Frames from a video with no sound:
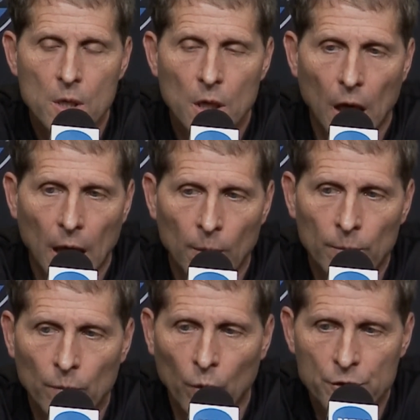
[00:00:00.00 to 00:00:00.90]

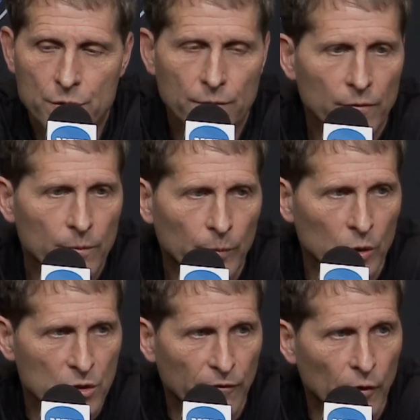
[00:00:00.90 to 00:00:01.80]
um, which
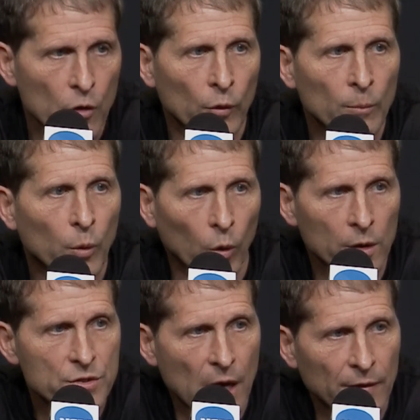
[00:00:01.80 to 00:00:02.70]
puts a further
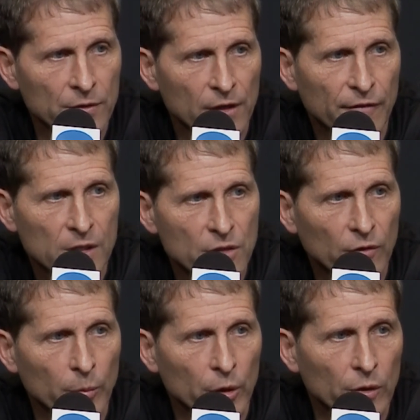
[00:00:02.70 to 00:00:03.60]
importance on the defensive
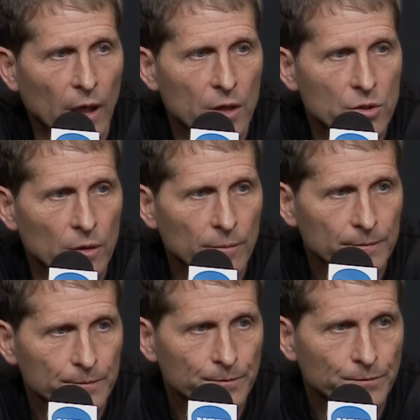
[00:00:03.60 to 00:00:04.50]
communication.
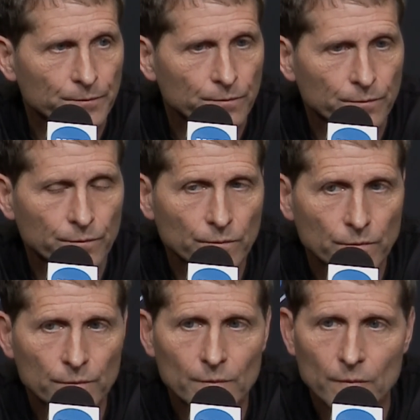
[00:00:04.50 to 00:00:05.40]
Go
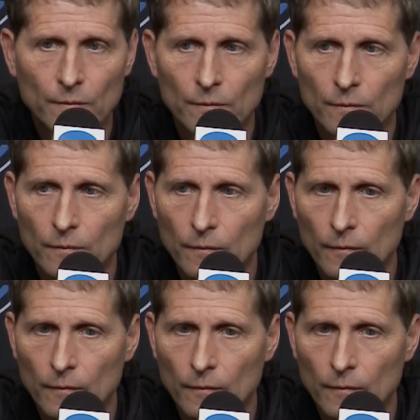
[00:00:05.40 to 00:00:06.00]
to the right over here.